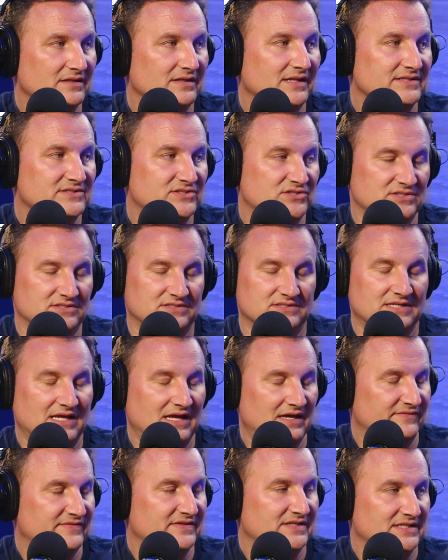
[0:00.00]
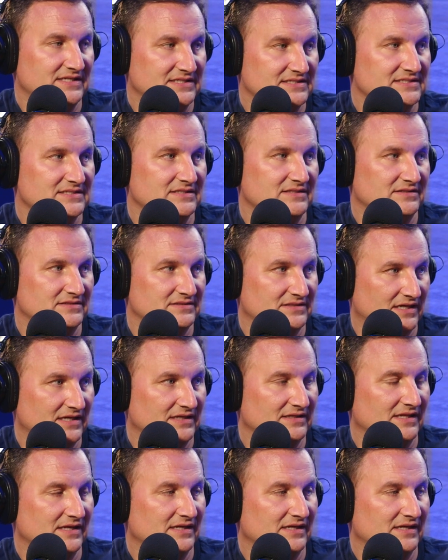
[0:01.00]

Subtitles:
let's just have an easy night.